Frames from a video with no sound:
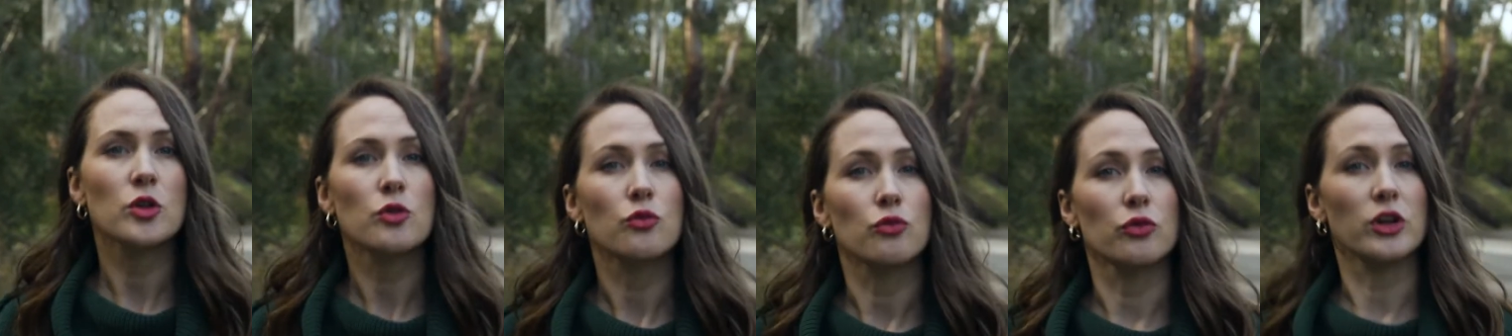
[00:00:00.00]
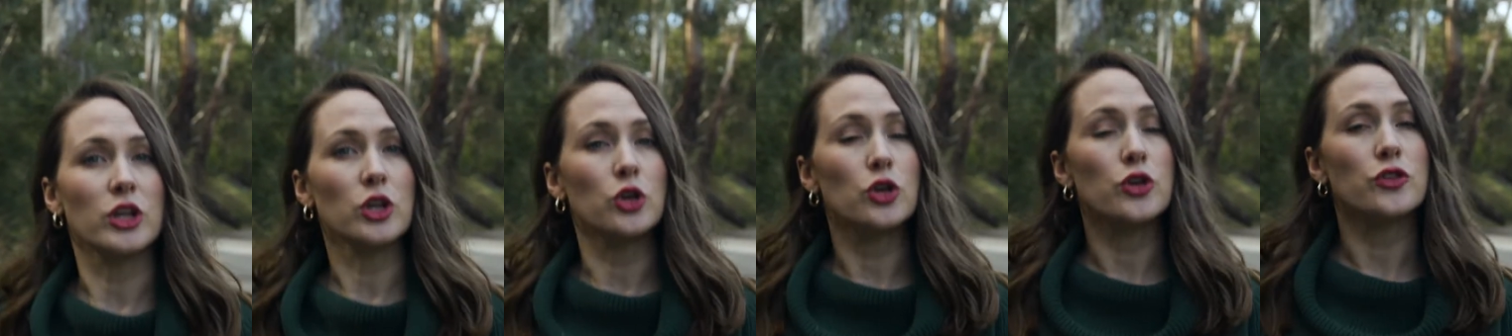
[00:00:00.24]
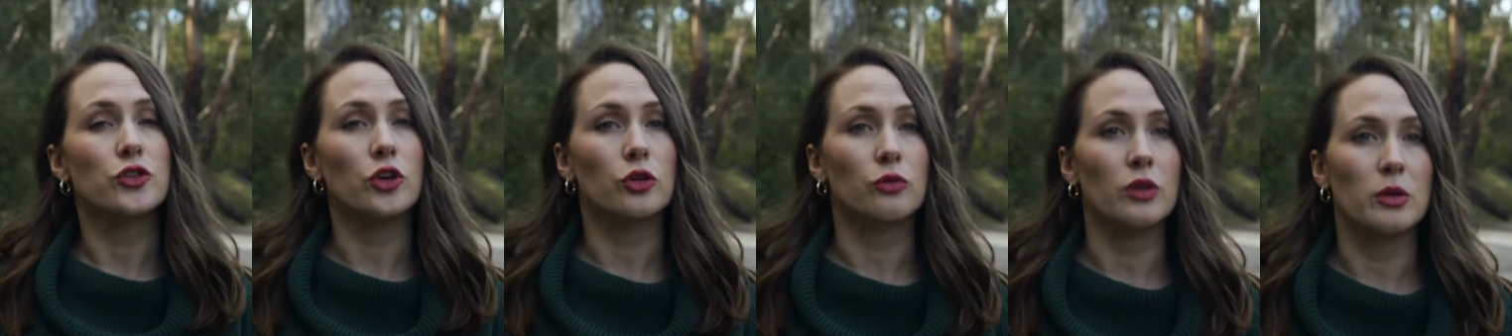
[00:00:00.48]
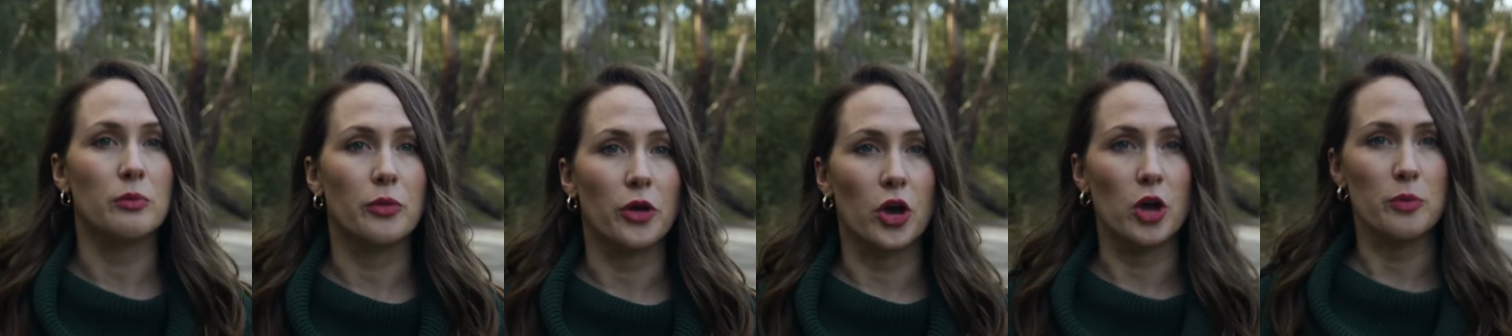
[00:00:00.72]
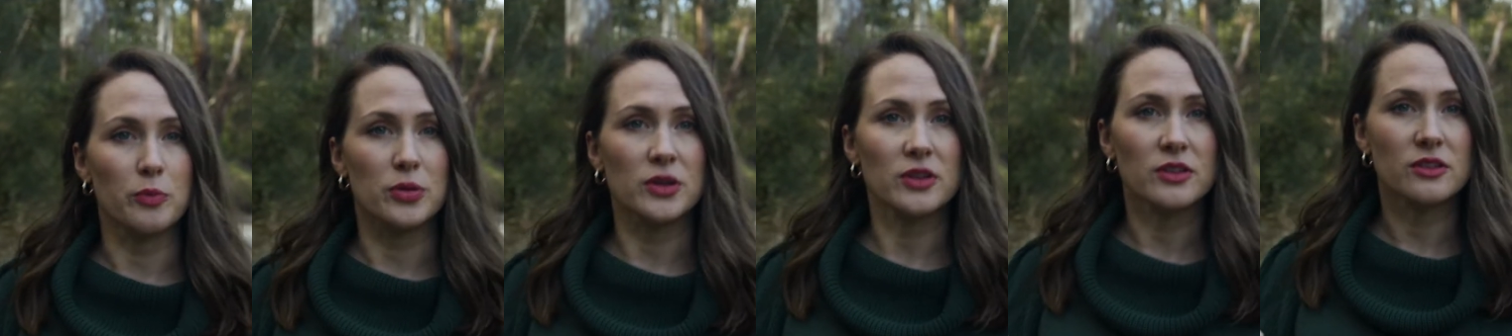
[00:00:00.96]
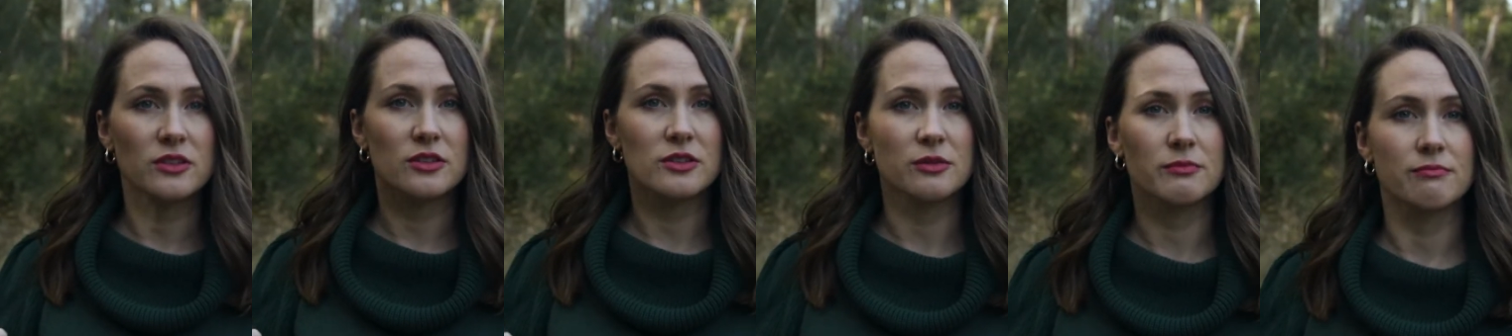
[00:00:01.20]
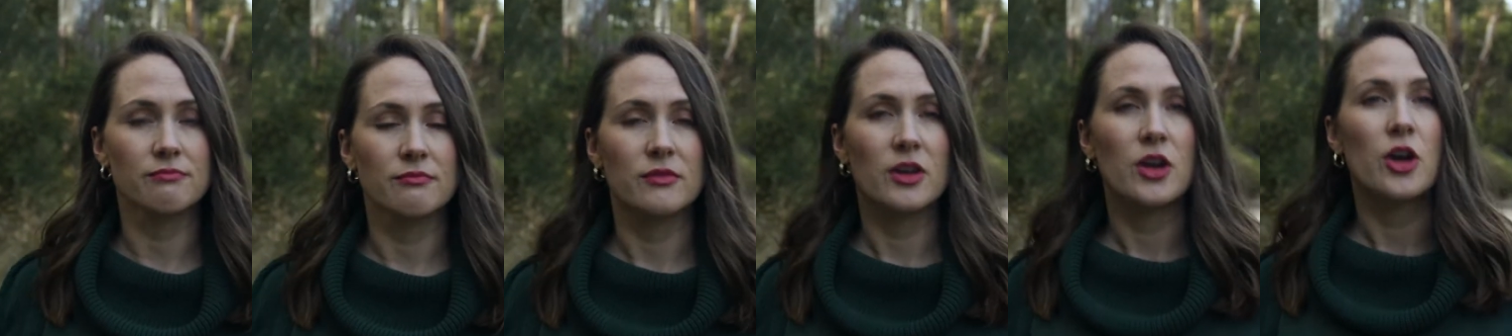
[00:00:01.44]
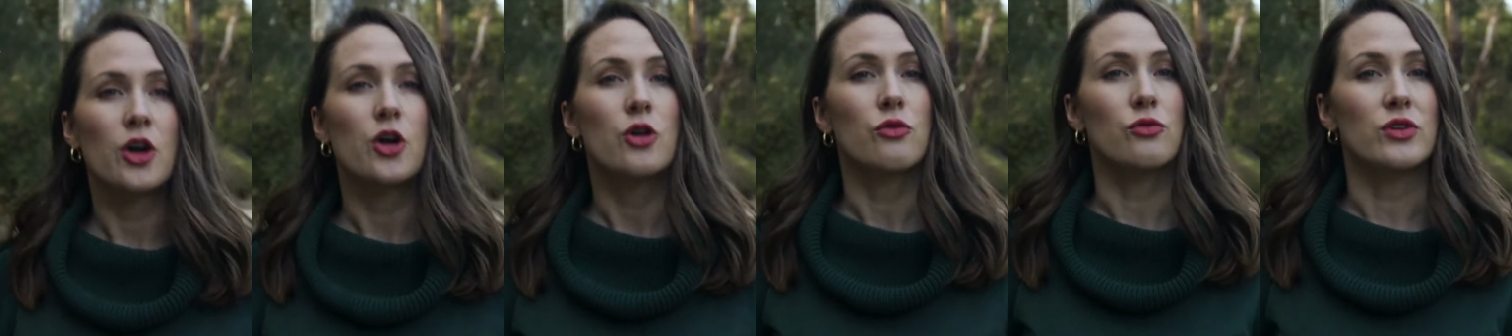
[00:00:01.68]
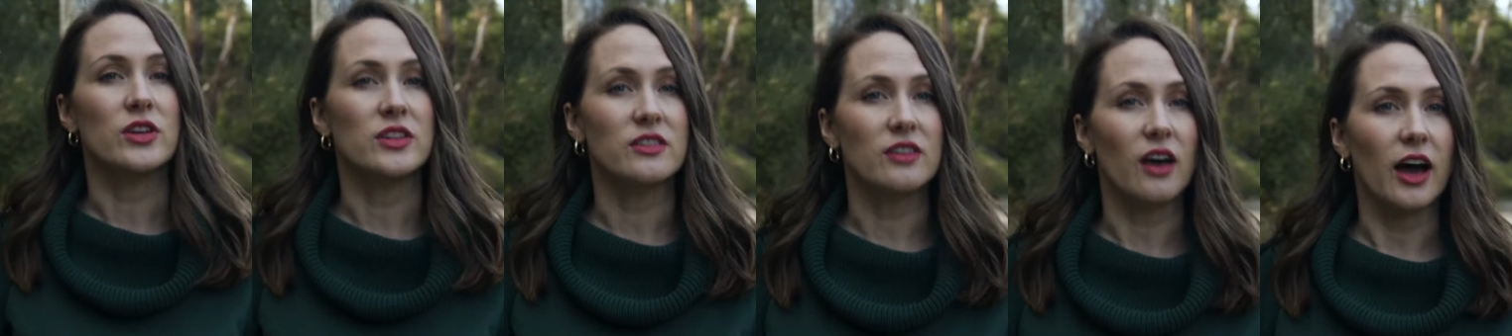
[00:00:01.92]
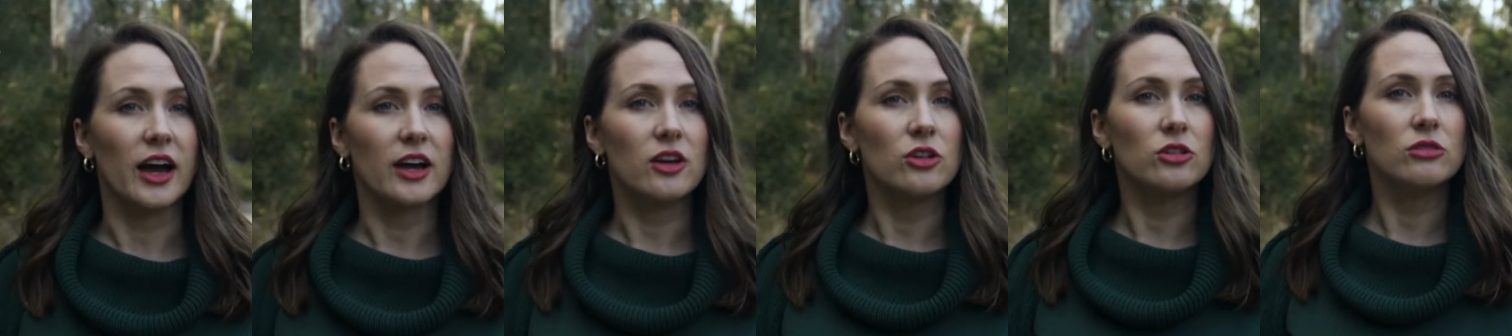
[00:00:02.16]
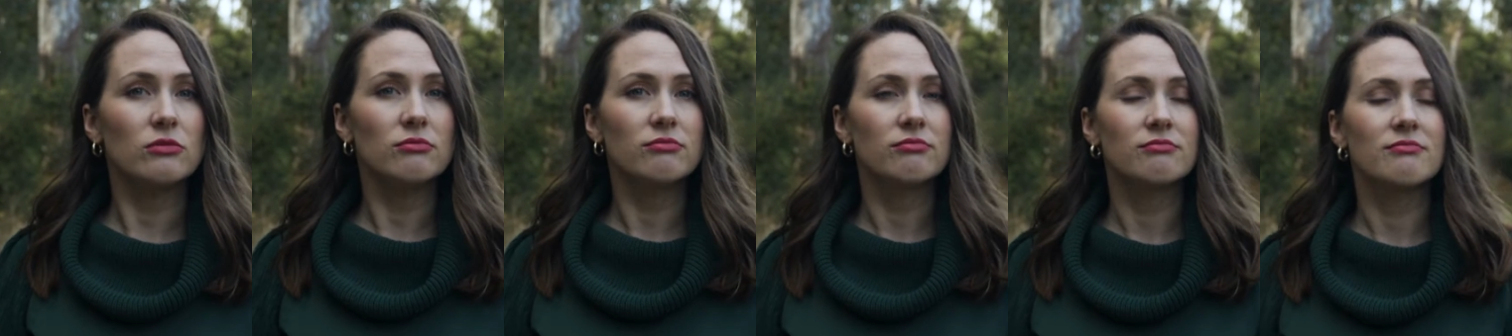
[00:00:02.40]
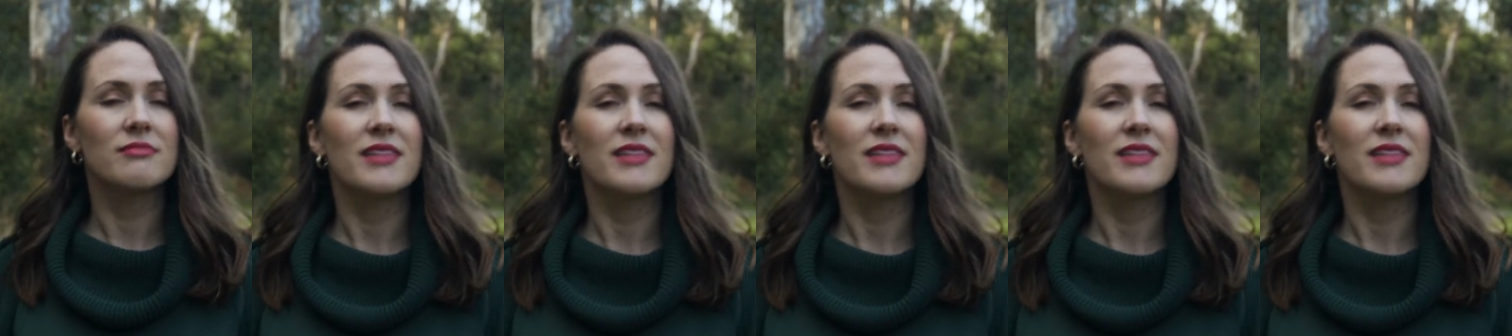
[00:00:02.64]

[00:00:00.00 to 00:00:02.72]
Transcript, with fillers: reuse or repurpose, recycle,